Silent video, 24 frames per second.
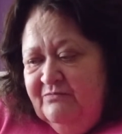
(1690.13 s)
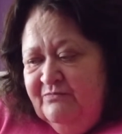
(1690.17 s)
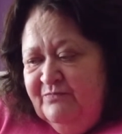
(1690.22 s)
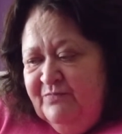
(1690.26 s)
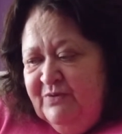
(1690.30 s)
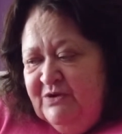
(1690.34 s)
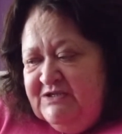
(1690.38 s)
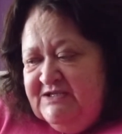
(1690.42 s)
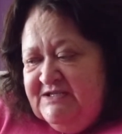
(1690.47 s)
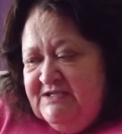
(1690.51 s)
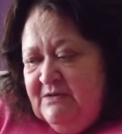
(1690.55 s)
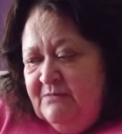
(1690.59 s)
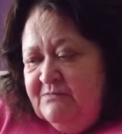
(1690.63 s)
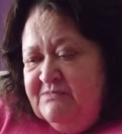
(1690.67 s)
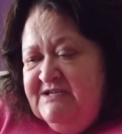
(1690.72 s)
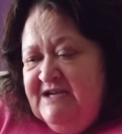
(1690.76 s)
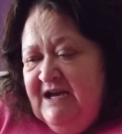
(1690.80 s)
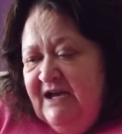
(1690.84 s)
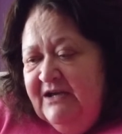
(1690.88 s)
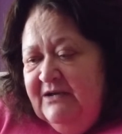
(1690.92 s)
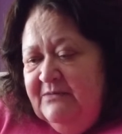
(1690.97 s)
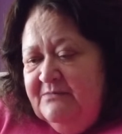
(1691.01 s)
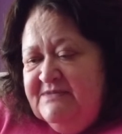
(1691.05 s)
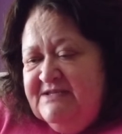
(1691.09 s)
But
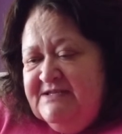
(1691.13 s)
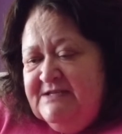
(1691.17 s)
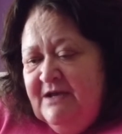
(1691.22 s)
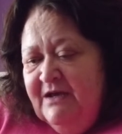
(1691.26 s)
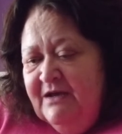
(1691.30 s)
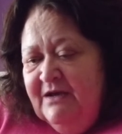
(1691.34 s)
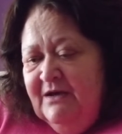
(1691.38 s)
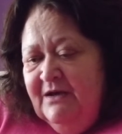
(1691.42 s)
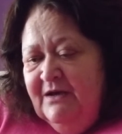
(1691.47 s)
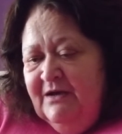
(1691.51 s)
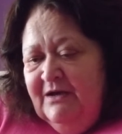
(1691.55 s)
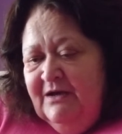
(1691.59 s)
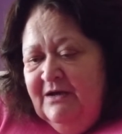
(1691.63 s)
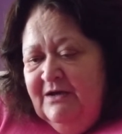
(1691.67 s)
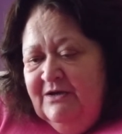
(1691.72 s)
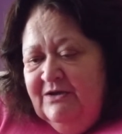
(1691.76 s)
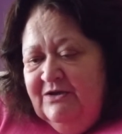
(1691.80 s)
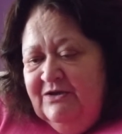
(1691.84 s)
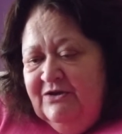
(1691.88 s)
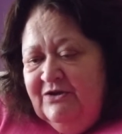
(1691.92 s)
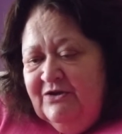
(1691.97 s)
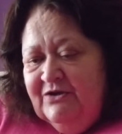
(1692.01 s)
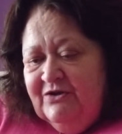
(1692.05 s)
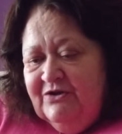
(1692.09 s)
sometimes
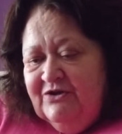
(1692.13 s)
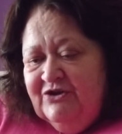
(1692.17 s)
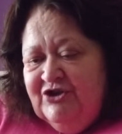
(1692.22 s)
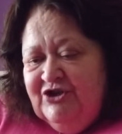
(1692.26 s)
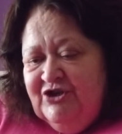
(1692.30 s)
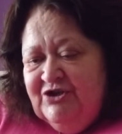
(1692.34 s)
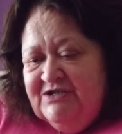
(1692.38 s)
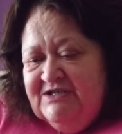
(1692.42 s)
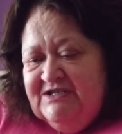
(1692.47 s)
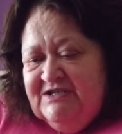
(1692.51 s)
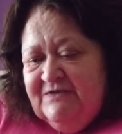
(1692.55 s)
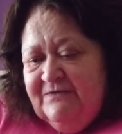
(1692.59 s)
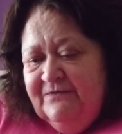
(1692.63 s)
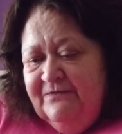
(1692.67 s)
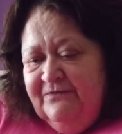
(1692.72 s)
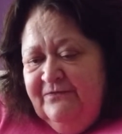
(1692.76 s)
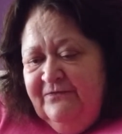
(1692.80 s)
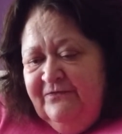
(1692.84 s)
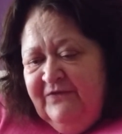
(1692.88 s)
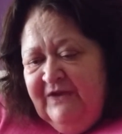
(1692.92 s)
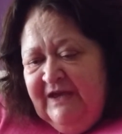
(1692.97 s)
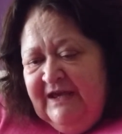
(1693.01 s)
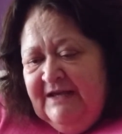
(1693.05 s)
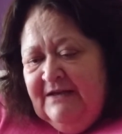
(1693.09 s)
you just
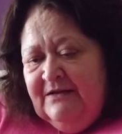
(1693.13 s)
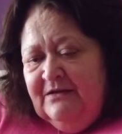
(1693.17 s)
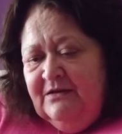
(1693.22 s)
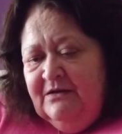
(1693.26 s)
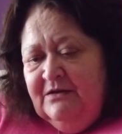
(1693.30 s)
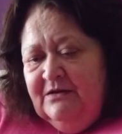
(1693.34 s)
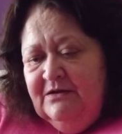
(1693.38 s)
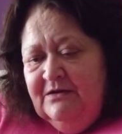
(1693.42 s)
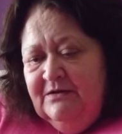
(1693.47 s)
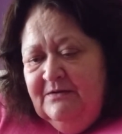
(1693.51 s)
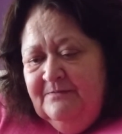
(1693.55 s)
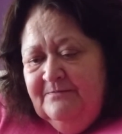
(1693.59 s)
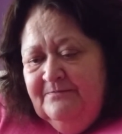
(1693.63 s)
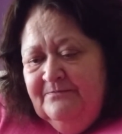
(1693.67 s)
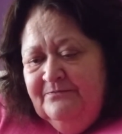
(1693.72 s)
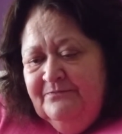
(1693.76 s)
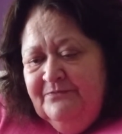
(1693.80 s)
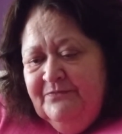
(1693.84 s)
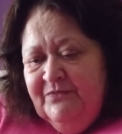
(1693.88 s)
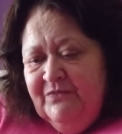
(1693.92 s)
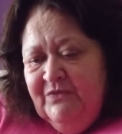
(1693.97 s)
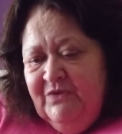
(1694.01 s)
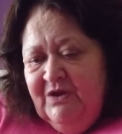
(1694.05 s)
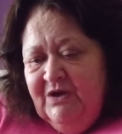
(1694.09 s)
feel
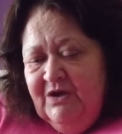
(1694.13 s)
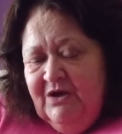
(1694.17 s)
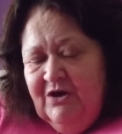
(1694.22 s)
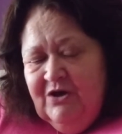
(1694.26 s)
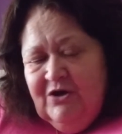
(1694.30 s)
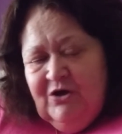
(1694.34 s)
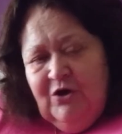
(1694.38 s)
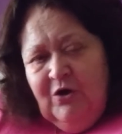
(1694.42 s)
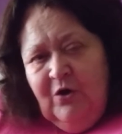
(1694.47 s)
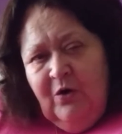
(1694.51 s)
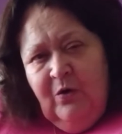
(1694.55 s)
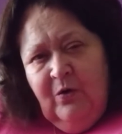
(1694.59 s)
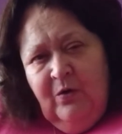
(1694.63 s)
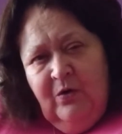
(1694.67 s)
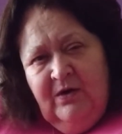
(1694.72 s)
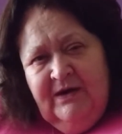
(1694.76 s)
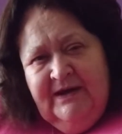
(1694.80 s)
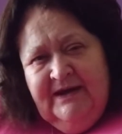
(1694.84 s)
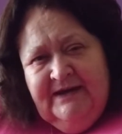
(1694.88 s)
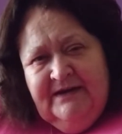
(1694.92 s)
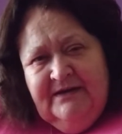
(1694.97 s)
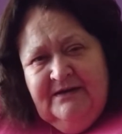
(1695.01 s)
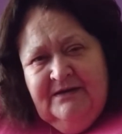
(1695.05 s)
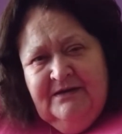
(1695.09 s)
a
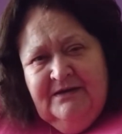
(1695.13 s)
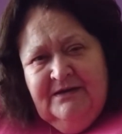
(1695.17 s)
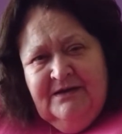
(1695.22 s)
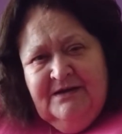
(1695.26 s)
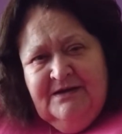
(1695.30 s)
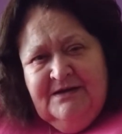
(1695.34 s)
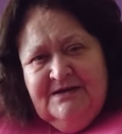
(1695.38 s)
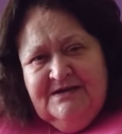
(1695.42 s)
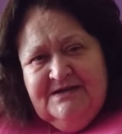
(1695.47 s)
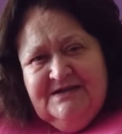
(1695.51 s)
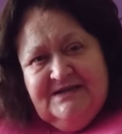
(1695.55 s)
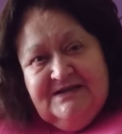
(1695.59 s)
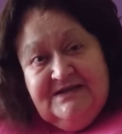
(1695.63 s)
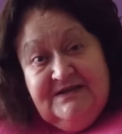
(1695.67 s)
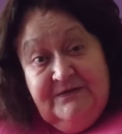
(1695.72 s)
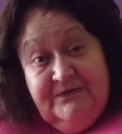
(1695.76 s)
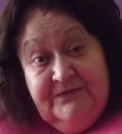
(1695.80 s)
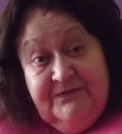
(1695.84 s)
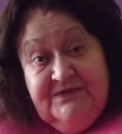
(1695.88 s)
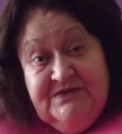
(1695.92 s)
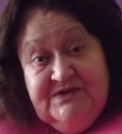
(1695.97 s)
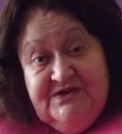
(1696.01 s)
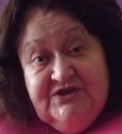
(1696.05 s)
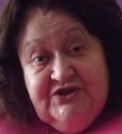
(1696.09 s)
calling to
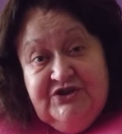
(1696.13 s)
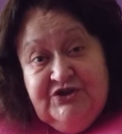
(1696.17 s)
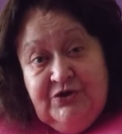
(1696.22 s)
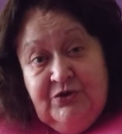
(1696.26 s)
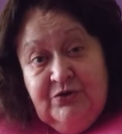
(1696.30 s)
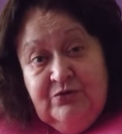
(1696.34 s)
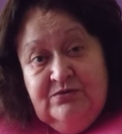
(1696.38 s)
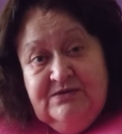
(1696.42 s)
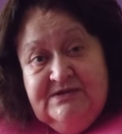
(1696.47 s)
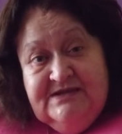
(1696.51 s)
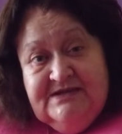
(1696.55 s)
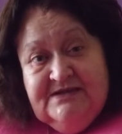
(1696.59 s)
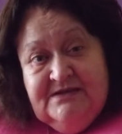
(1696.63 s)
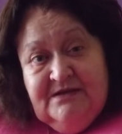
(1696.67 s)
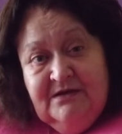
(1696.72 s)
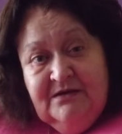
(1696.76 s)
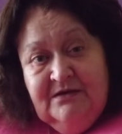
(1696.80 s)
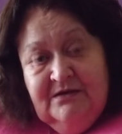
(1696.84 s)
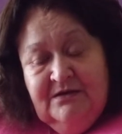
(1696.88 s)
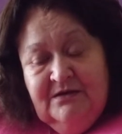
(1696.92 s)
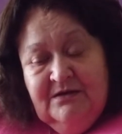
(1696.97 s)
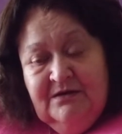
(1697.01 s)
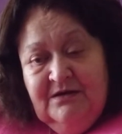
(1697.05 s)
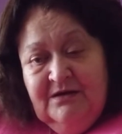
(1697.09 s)
different stones.
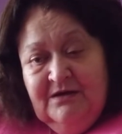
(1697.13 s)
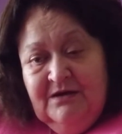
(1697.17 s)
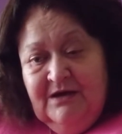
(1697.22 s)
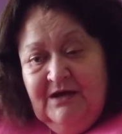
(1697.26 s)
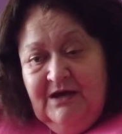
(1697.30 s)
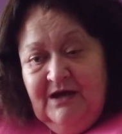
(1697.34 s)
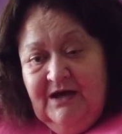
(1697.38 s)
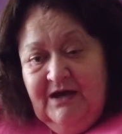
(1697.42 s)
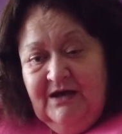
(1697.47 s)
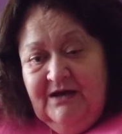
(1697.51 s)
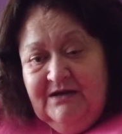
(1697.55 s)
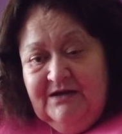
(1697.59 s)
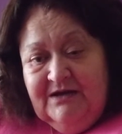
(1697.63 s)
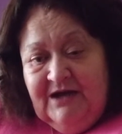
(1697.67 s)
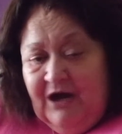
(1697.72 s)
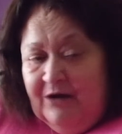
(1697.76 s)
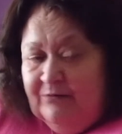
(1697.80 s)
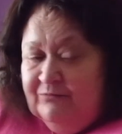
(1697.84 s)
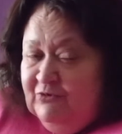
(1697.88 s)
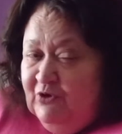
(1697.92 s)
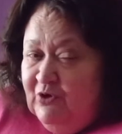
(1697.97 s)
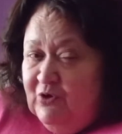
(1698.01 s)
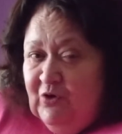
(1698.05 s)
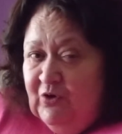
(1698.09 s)
And
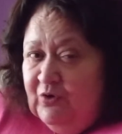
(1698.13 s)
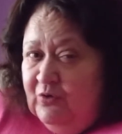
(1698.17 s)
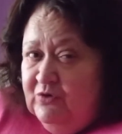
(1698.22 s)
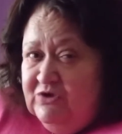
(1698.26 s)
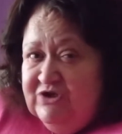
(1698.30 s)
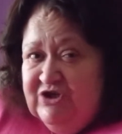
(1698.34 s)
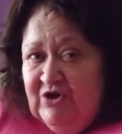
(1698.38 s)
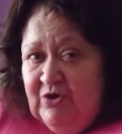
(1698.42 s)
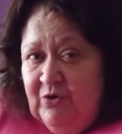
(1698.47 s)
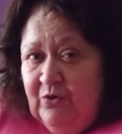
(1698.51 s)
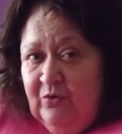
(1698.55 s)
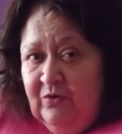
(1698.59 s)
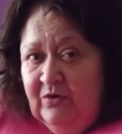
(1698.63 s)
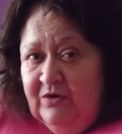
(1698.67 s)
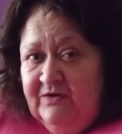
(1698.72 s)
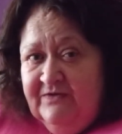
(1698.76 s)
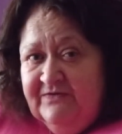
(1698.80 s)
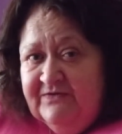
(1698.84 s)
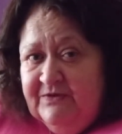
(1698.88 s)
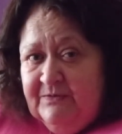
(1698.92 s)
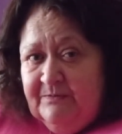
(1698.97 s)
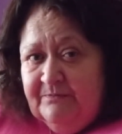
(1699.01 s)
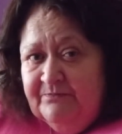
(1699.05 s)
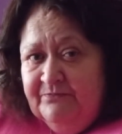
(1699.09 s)
I'm not called to all
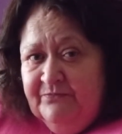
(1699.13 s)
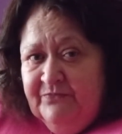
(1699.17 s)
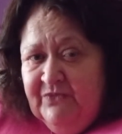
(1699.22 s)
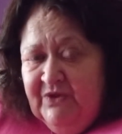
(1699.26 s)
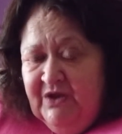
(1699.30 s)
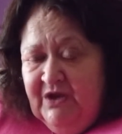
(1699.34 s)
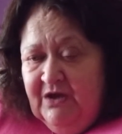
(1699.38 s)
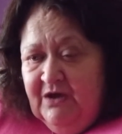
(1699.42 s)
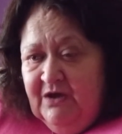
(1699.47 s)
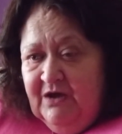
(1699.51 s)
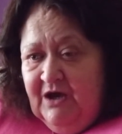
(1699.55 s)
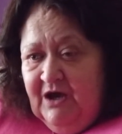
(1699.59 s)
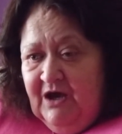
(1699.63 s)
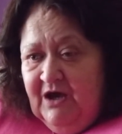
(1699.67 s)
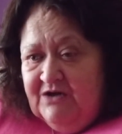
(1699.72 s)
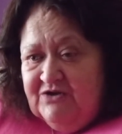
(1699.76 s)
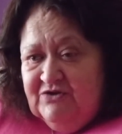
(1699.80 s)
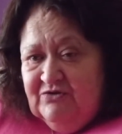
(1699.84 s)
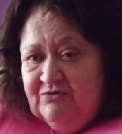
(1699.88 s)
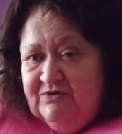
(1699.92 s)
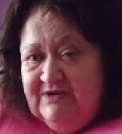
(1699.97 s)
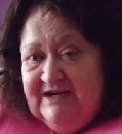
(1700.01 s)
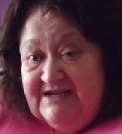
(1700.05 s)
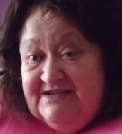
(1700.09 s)
of them. I
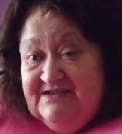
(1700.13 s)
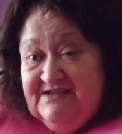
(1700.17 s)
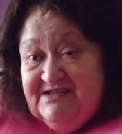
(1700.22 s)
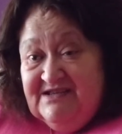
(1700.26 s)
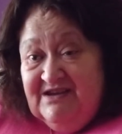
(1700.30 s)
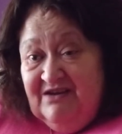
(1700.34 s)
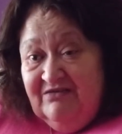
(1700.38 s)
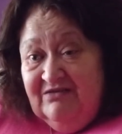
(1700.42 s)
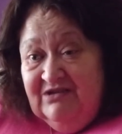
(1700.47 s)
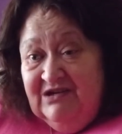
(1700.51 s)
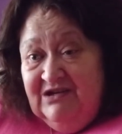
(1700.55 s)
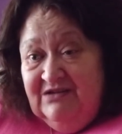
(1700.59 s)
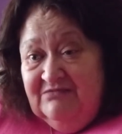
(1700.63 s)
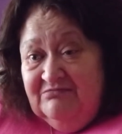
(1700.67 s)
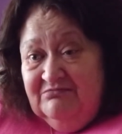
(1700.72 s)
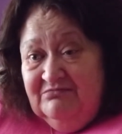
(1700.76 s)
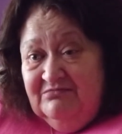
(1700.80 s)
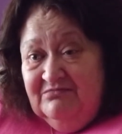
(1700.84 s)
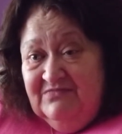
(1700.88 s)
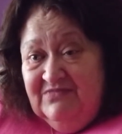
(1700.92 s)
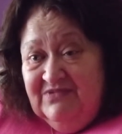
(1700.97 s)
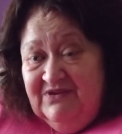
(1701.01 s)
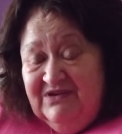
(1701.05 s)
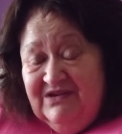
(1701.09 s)
don't necessarily
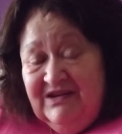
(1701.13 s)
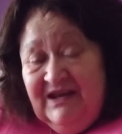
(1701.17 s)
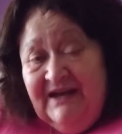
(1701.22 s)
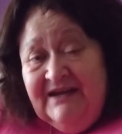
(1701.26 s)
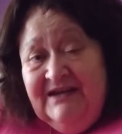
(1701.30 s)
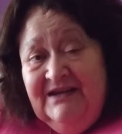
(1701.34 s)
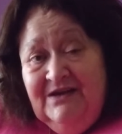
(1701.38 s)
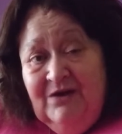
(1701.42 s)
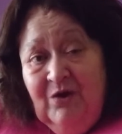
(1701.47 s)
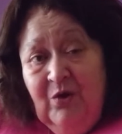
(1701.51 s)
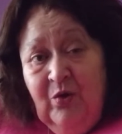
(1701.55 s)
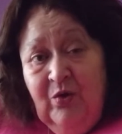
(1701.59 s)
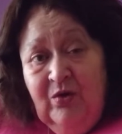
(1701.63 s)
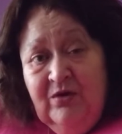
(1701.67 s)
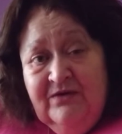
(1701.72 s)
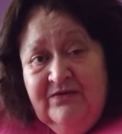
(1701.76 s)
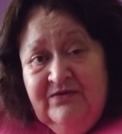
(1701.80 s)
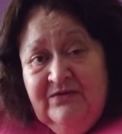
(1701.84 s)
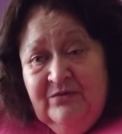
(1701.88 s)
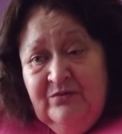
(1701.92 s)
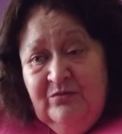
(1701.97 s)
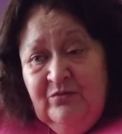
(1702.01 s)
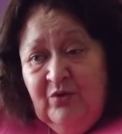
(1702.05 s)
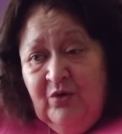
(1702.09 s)
like all of
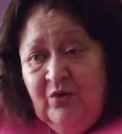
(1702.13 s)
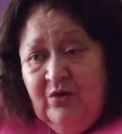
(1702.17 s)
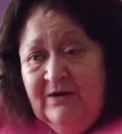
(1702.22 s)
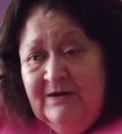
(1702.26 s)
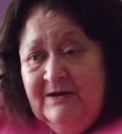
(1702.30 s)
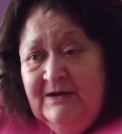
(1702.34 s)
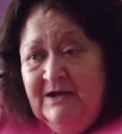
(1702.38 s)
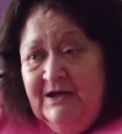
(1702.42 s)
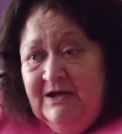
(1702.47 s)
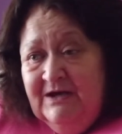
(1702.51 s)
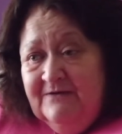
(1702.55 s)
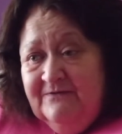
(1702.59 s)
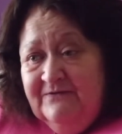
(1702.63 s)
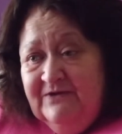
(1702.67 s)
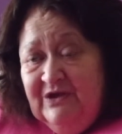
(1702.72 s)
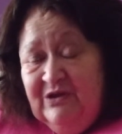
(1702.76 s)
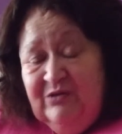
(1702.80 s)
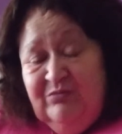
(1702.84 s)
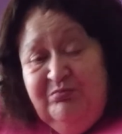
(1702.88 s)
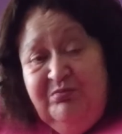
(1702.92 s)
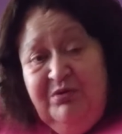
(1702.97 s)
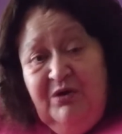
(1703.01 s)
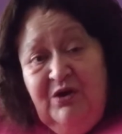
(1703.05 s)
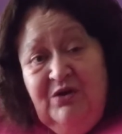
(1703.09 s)
them or feel
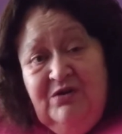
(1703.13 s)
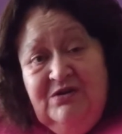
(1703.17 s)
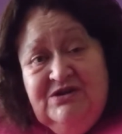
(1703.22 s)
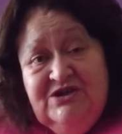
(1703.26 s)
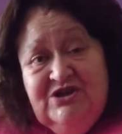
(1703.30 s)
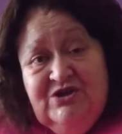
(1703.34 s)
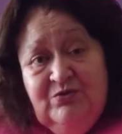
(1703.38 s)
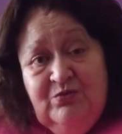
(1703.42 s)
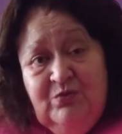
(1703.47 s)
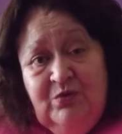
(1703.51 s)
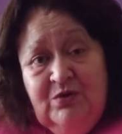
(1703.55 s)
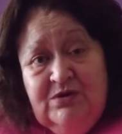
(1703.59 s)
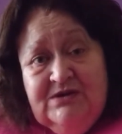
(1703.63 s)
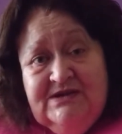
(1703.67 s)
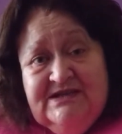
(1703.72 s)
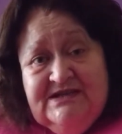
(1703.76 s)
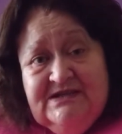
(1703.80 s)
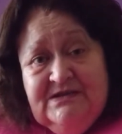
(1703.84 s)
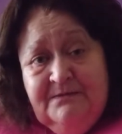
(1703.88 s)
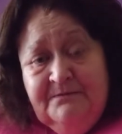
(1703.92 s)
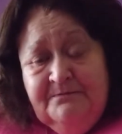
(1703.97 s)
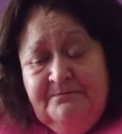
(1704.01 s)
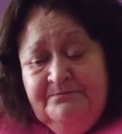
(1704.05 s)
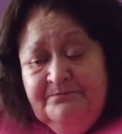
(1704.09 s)
pulled towards
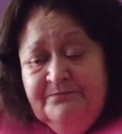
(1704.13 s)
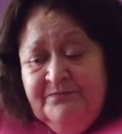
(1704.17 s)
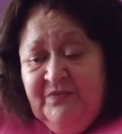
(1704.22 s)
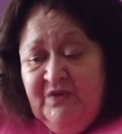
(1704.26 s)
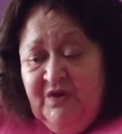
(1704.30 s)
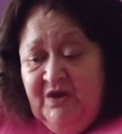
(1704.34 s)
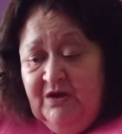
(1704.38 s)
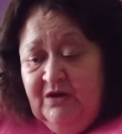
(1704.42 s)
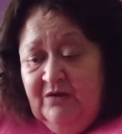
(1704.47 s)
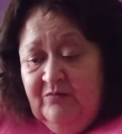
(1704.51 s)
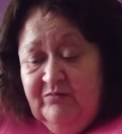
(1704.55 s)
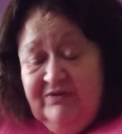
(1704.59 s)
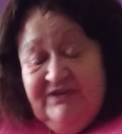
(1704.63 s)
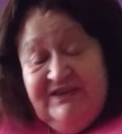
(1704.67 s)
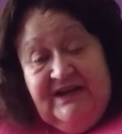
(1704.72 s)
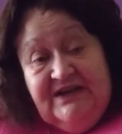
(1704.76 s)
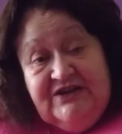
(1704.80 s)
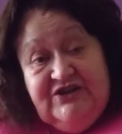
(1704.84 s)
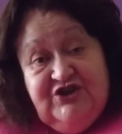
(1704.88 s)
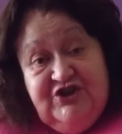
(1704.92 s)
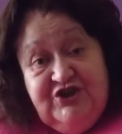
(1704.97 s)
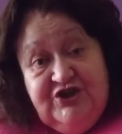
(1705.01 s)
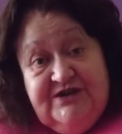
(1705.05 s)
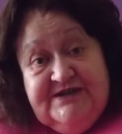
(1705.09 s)
them. But
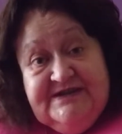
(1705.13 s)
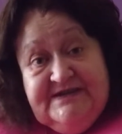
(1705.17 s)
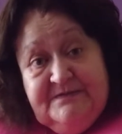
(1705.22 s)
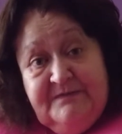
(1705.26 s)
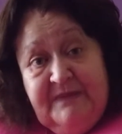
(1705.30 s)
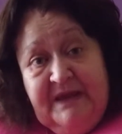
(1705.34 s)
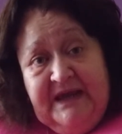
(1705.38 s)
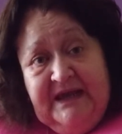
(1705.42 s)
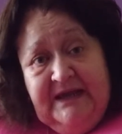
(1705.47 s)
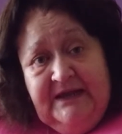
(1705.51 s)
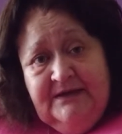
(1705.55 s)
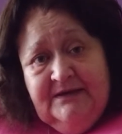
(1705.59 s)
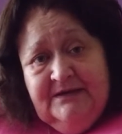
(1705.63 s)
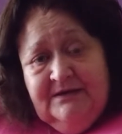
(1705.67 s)
that's just me.